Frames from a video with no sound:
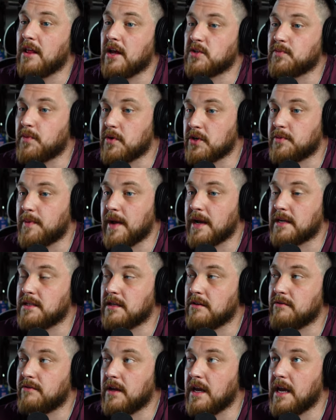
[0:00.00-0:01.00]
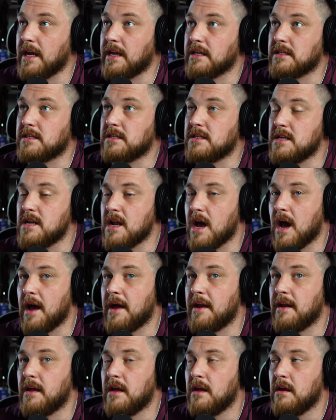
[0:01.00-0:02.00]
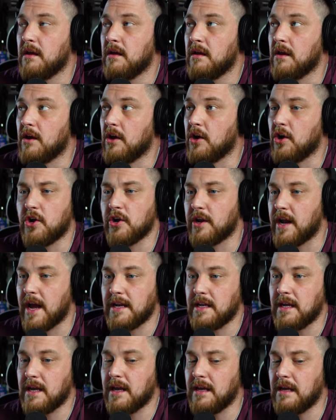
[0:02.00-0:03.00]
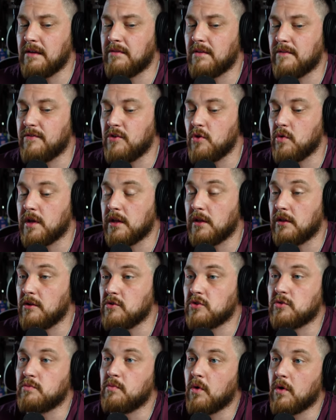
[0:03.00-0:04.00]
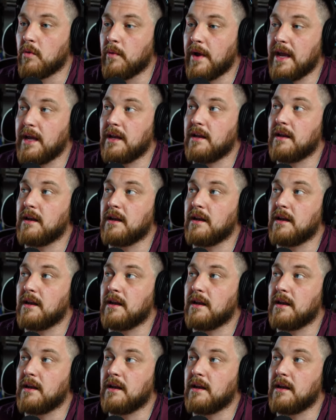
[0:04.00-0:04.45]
loss perspective, it is not a good idea. Even if you can lose more weight